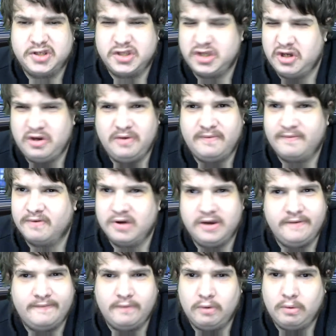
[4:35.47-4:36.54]
two, three,
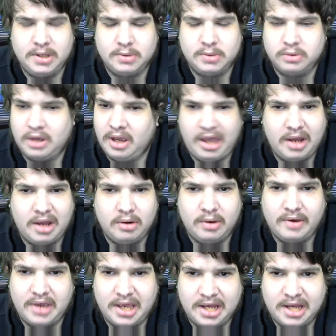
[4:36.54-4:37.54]
four weeks, how,